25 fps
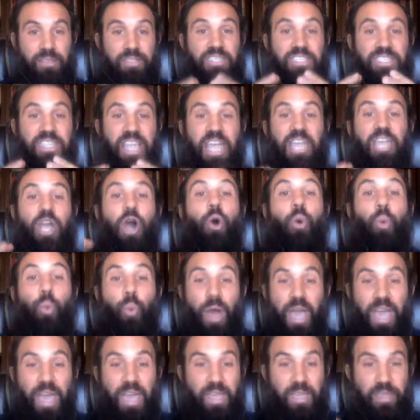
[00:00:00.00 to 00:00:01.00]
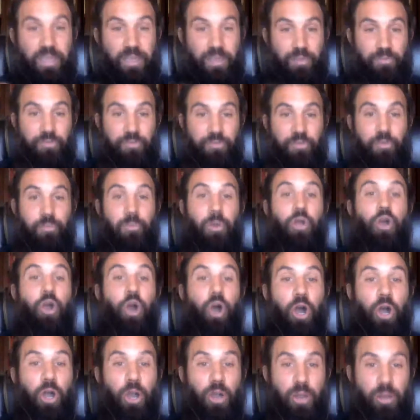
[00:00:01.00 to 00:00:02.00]
Stay away from a
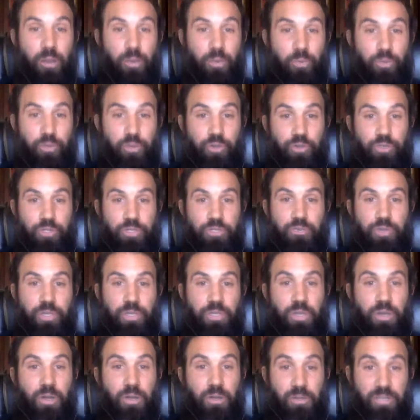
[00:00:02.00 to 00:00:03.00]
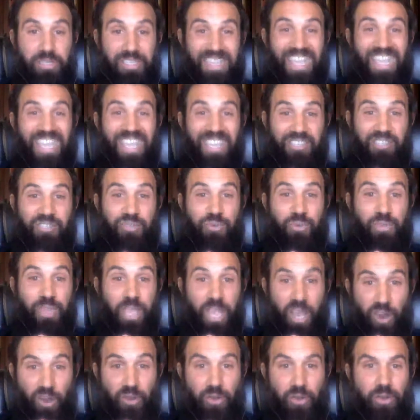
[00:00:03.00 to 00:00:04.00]
car when you're a street dog, because they hit you and
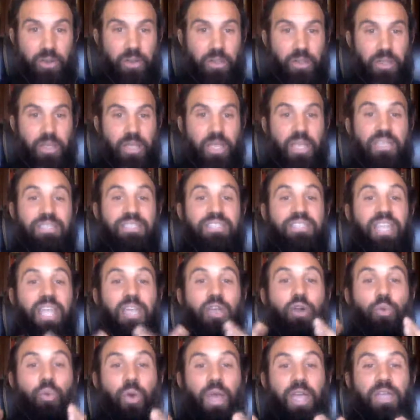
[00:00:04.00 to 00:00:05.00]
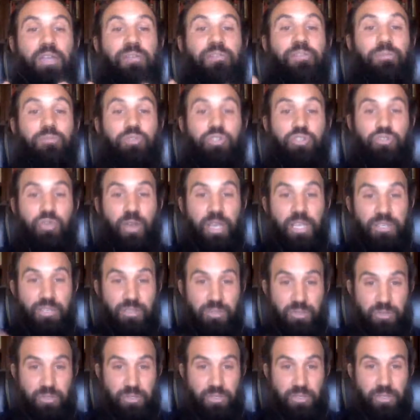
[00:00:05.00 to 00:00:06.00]
they hurt. Stay away from
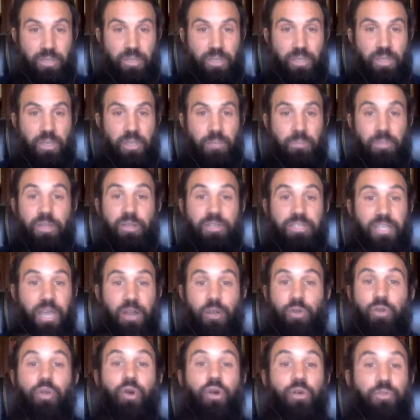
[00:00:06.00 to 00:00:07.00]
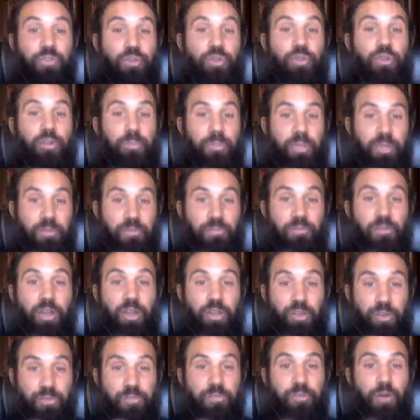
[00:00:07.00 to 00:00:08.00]
strangers, because I don't know if you're going to be a
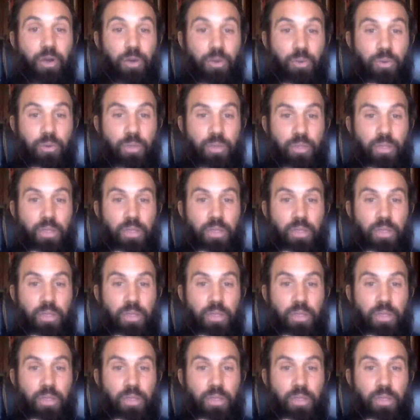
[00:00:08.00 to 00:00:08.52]
friend or foe.